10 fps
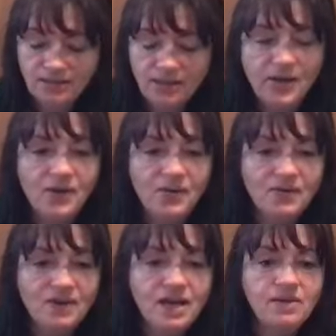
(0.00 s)
All
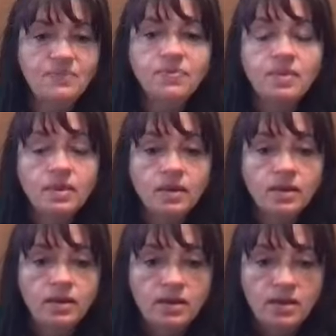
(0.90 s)
right.
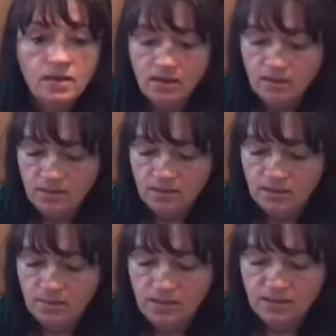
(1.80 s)

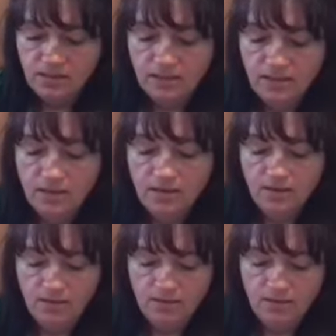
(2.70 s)
Let me see here.